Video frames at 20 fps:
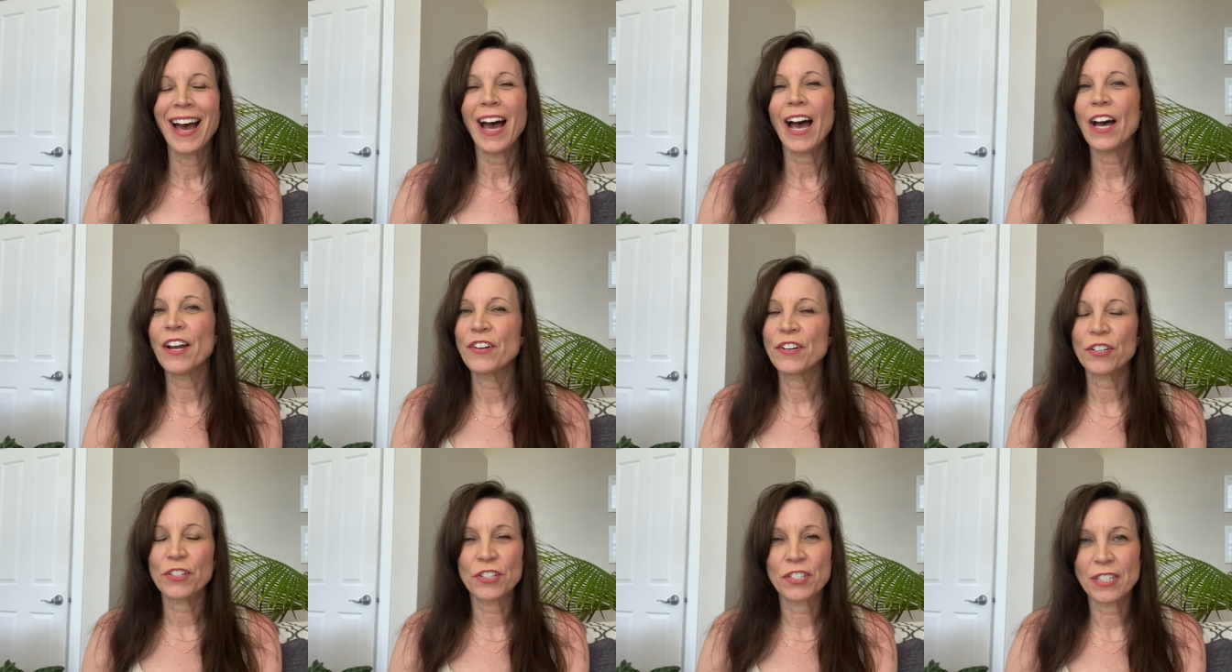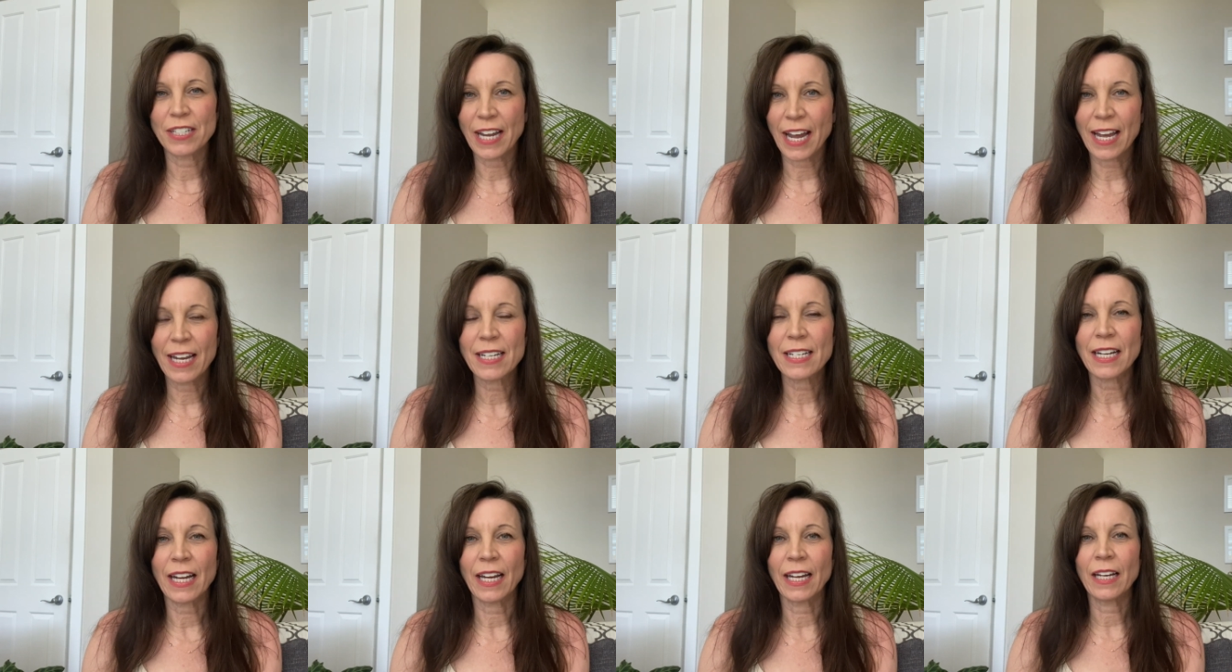
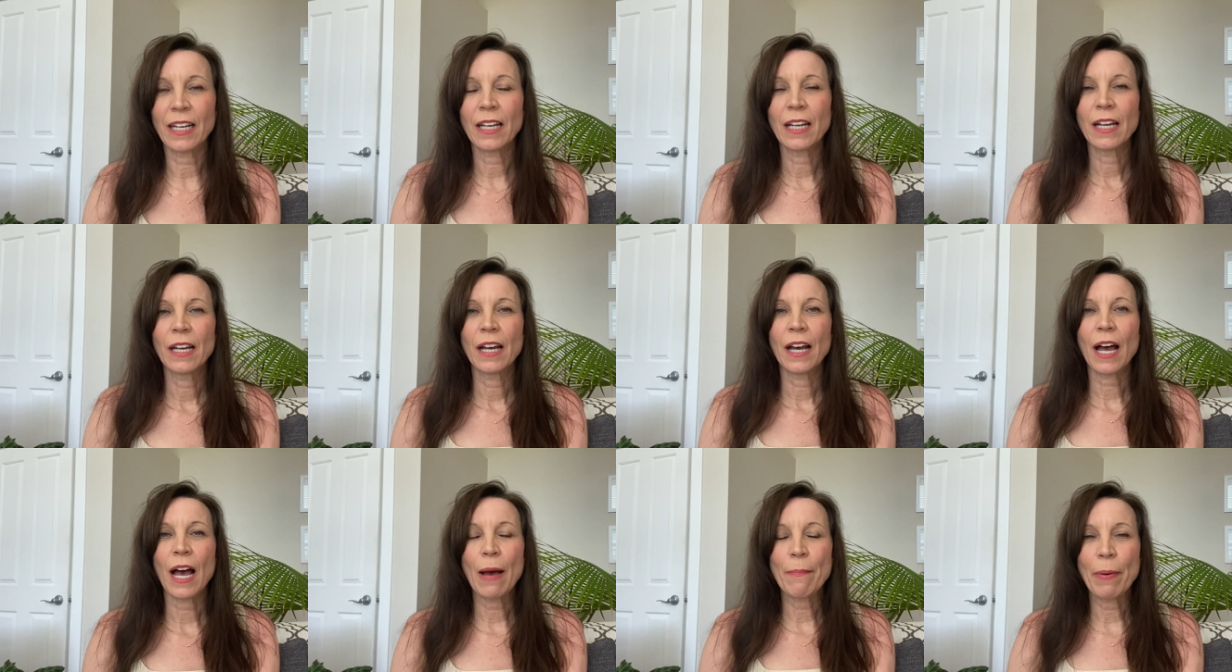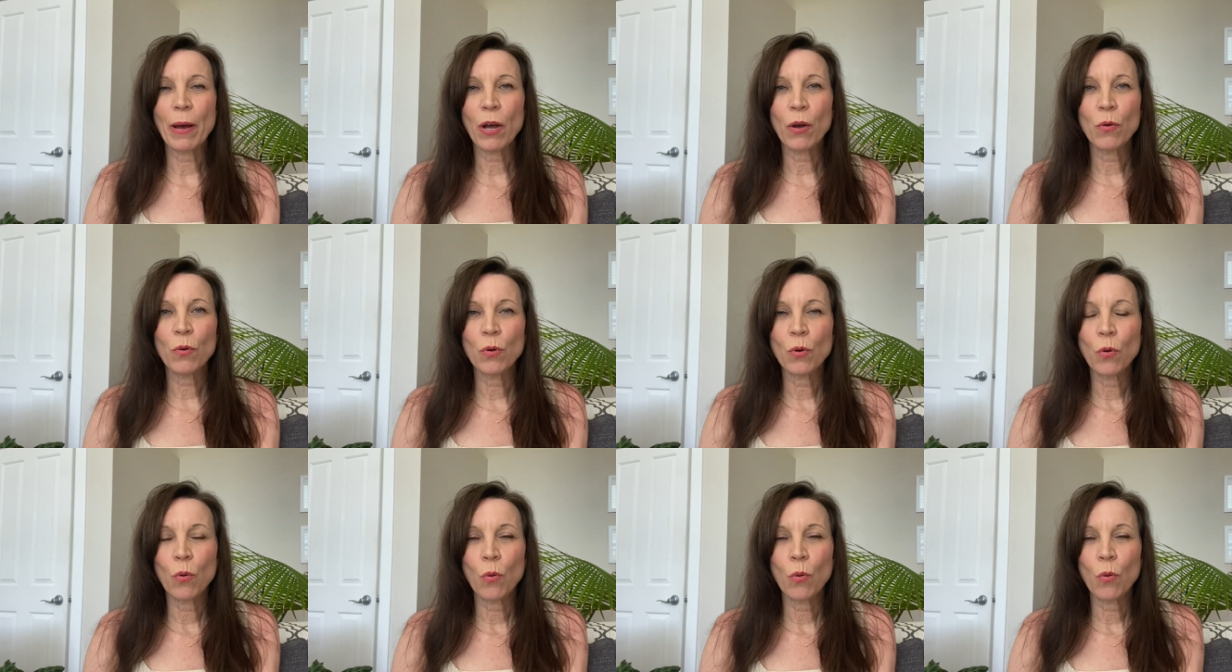understanding about